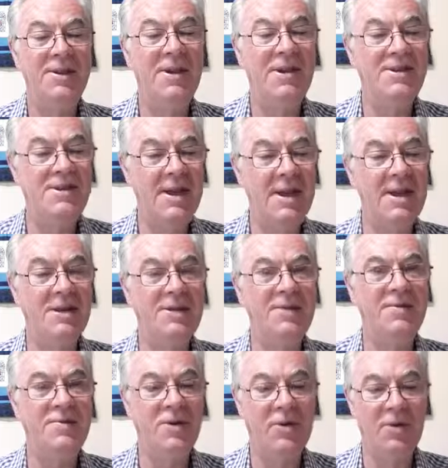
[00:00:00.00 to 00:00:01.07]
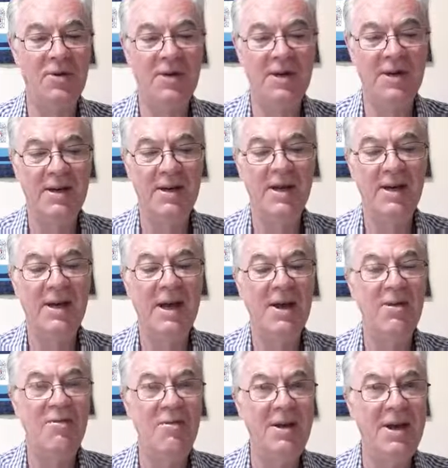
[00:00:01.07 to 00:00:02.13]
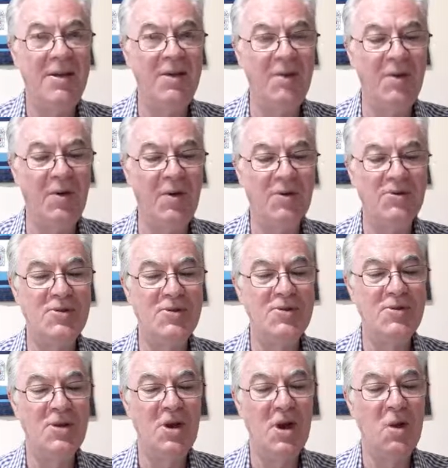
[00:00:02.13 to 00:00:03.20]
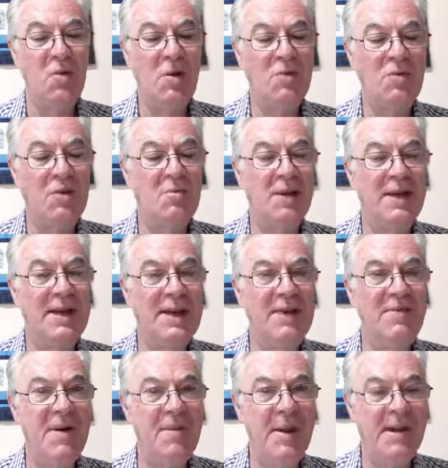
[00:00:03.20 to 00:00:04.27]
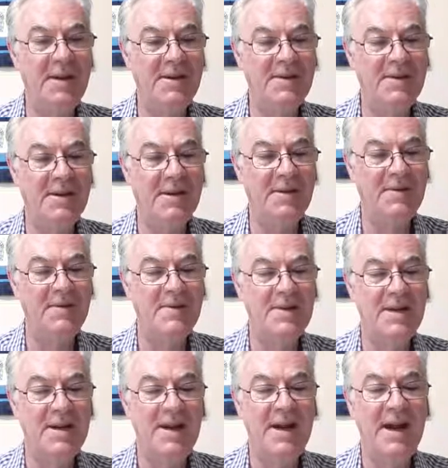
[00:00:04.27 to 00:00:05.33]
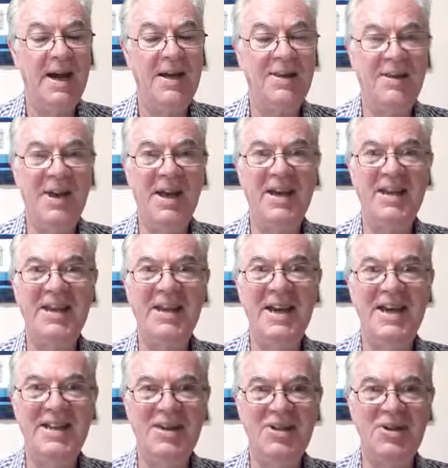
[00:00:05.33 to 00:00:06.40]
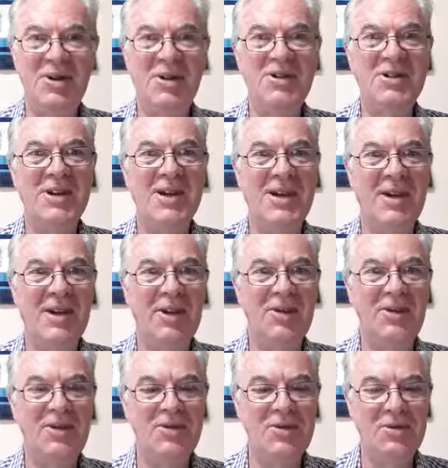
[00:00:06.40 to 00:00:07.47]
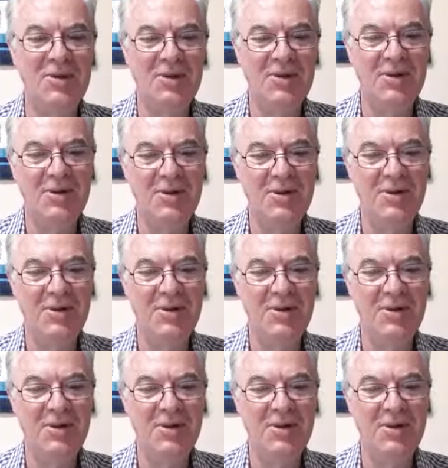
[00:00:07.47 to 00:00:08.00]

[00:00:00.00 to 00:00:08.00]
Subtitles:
This negative talk can reinforce what we believe about ourselves, and then it is not healthy talk.